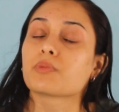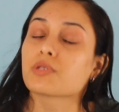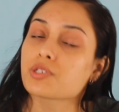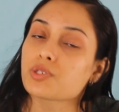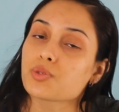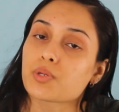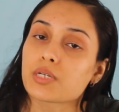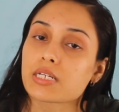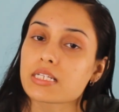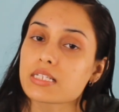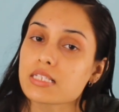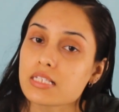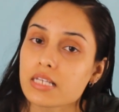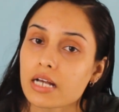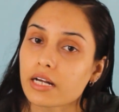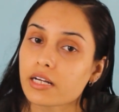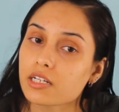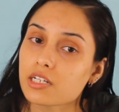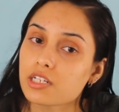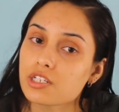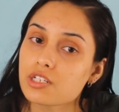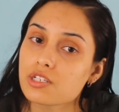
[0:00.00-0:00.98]

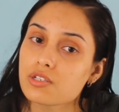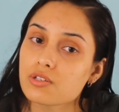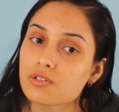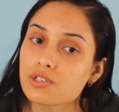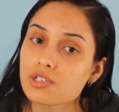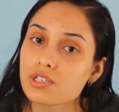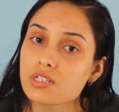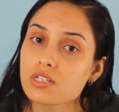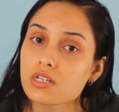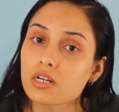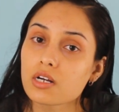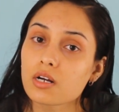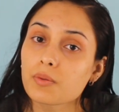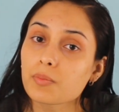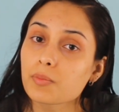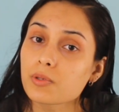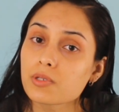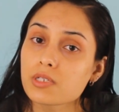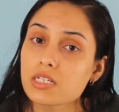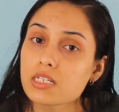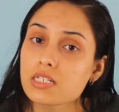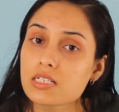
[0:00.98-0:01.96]
22nd, so just a
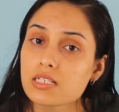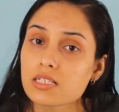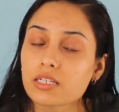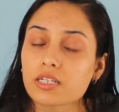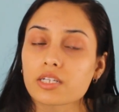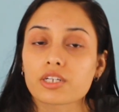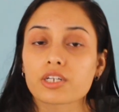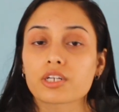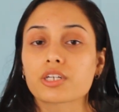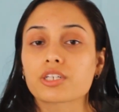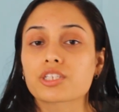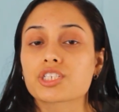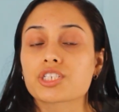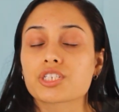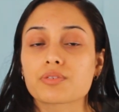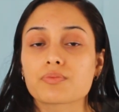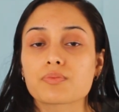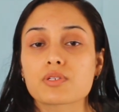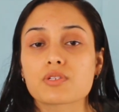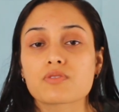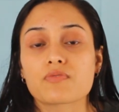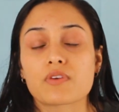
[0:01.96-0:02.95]
couple days later she
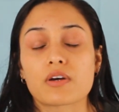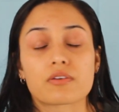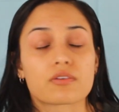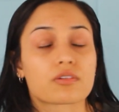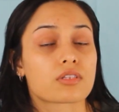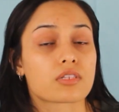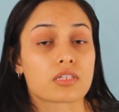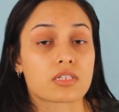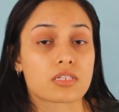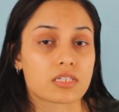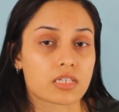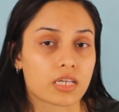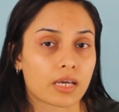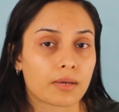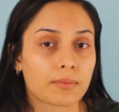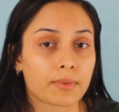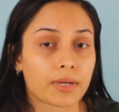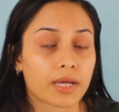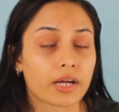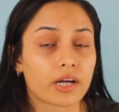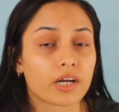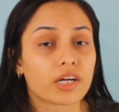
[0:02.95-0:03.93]
was found in the
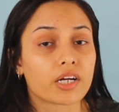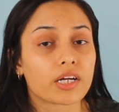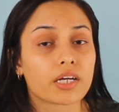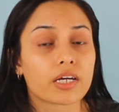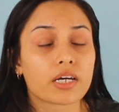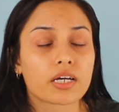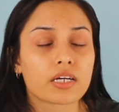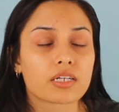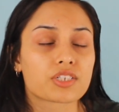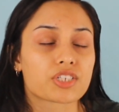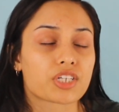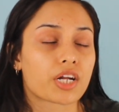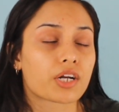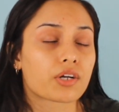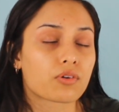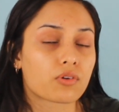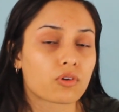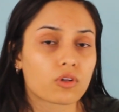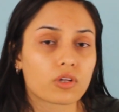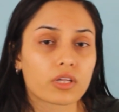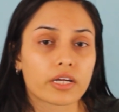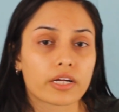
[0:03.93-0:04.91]
same area,
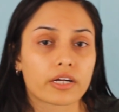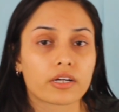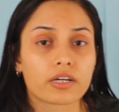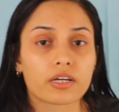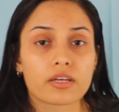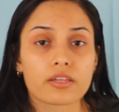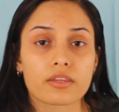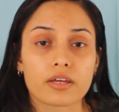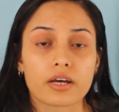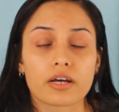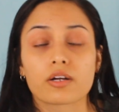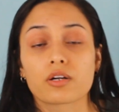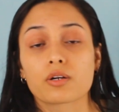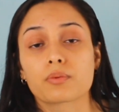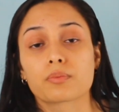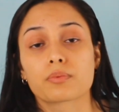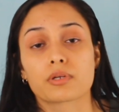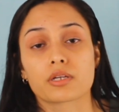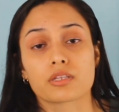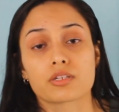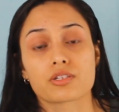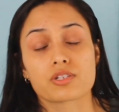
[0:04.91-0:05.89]
general area that her
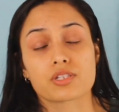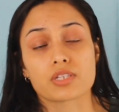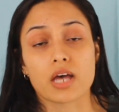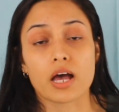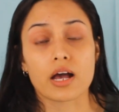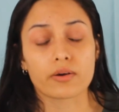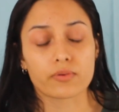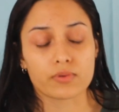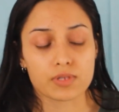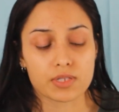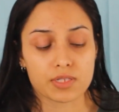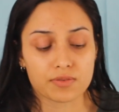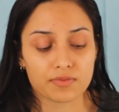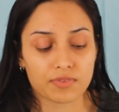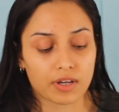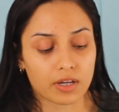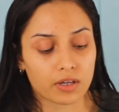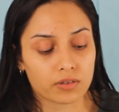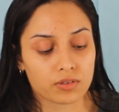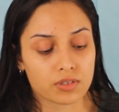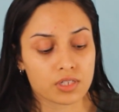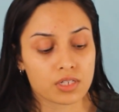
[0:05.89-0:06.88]
brother Zach was
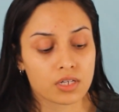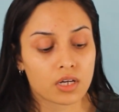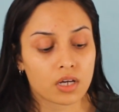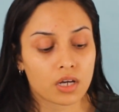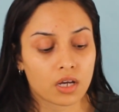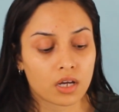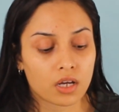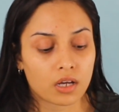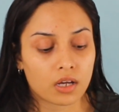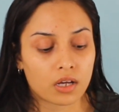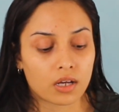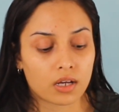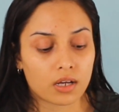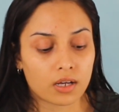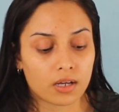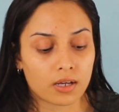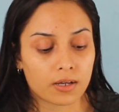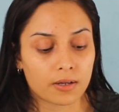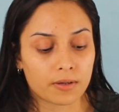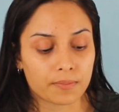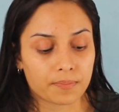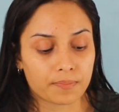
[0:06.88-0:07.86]
found,
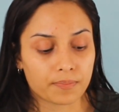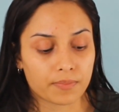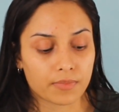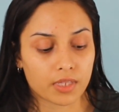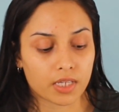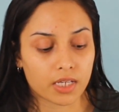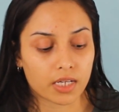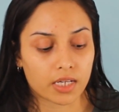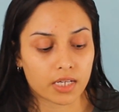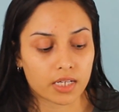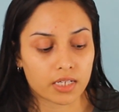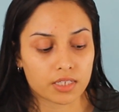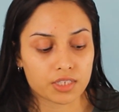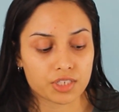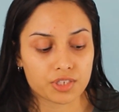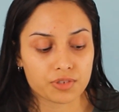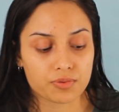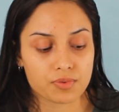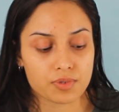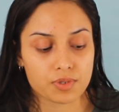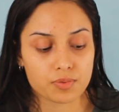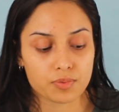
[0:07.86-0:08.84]
and
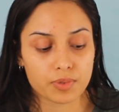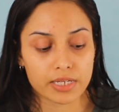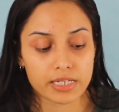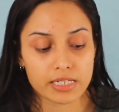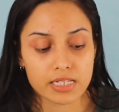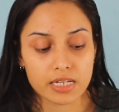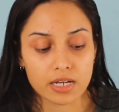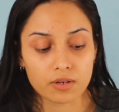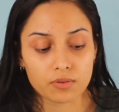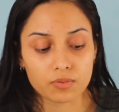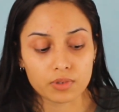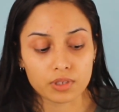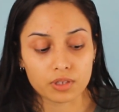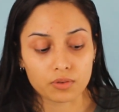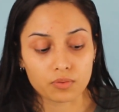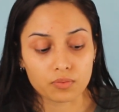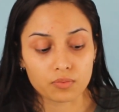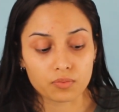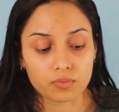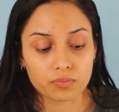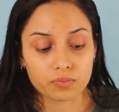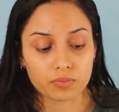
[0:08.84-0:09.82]
she was weighed down with
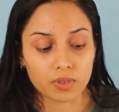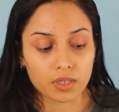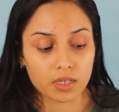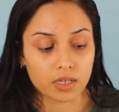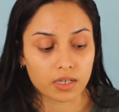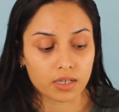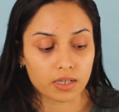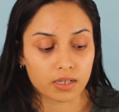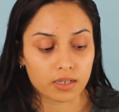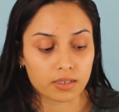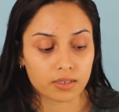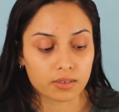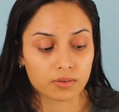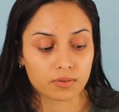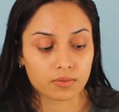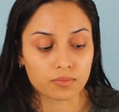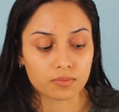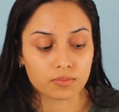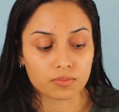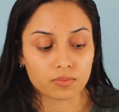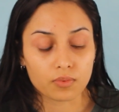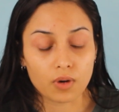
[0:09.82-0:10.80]
a
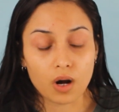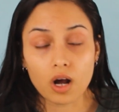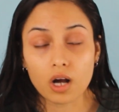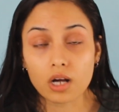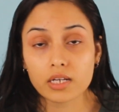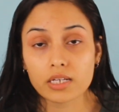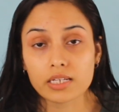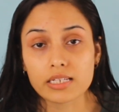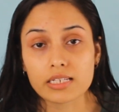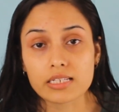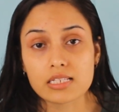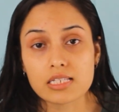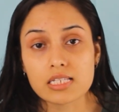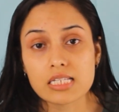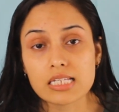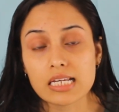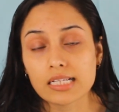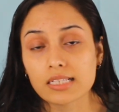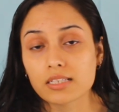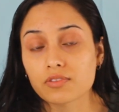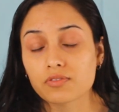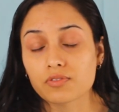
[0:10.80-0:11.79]
rock
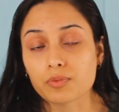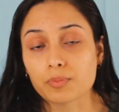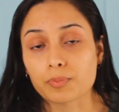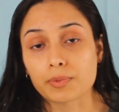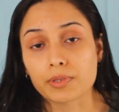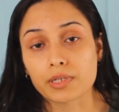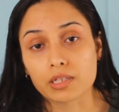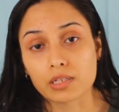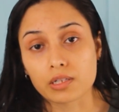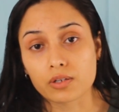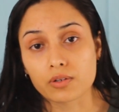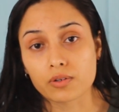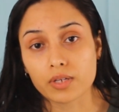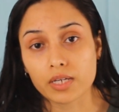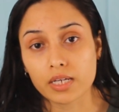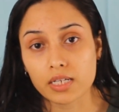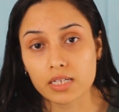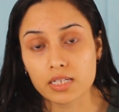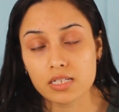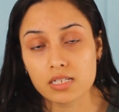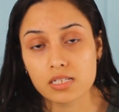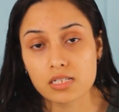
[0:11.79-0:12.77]
inside of a
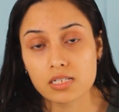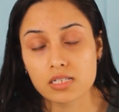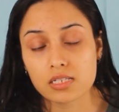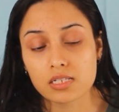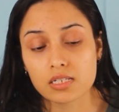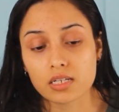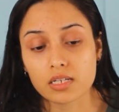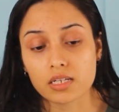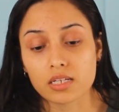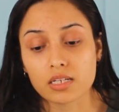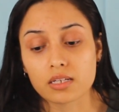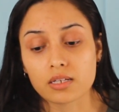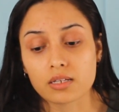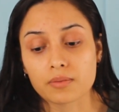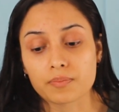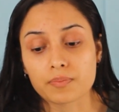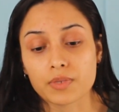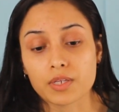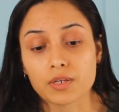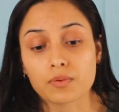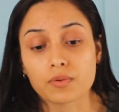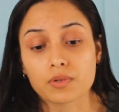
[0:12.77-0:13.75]
pillowcase,
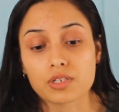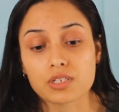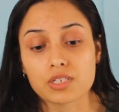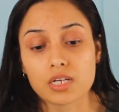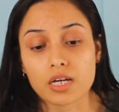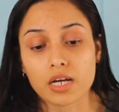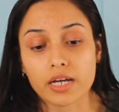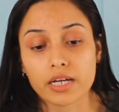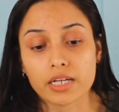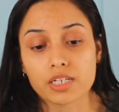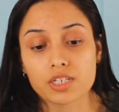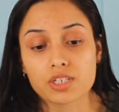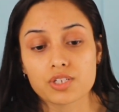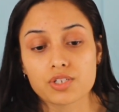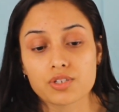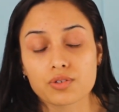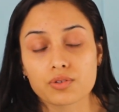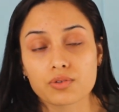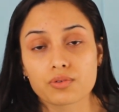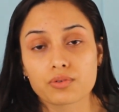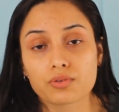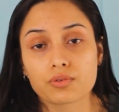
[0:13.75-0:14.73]
and they were tied
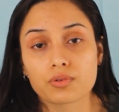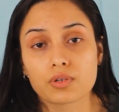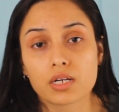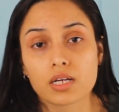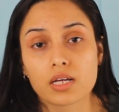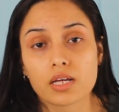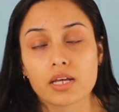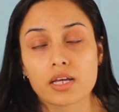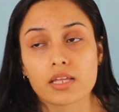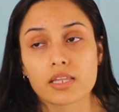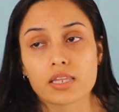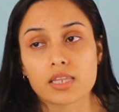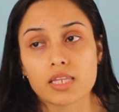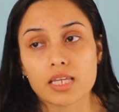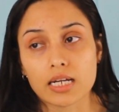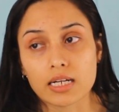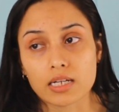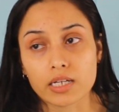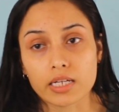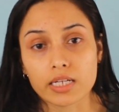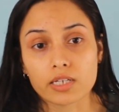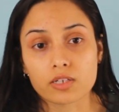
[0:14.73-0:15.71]
to
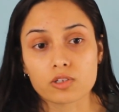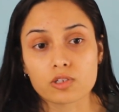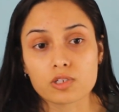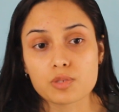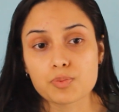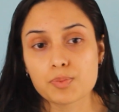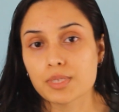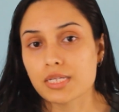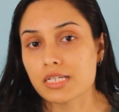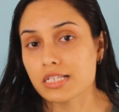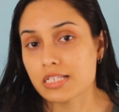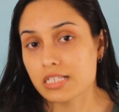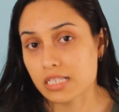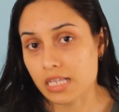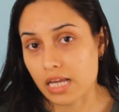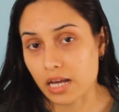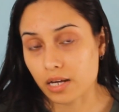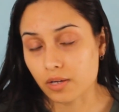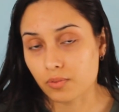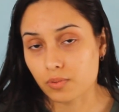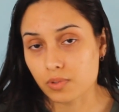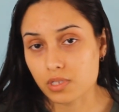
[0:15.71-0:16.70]
their ankles because
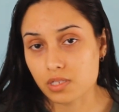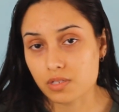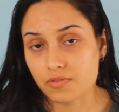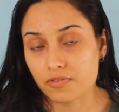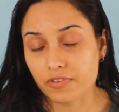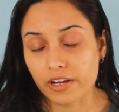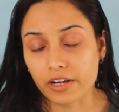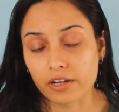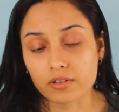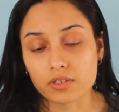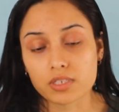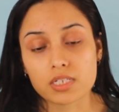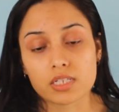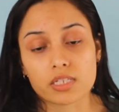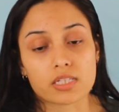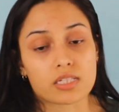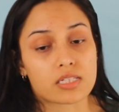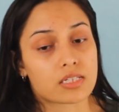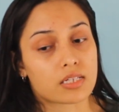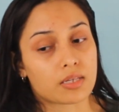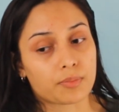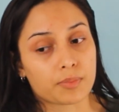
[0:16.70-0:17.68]
Zach was found
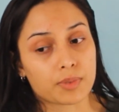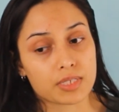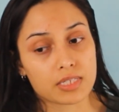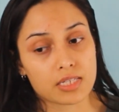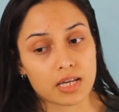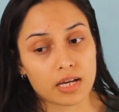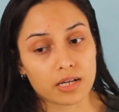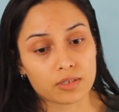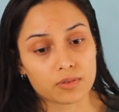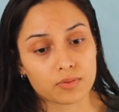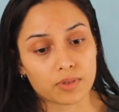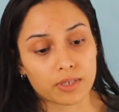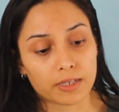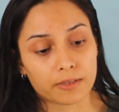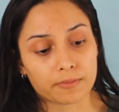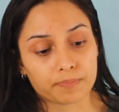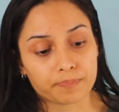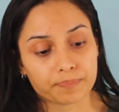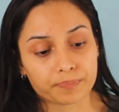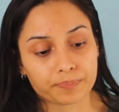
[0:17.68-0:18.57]
the same exact way.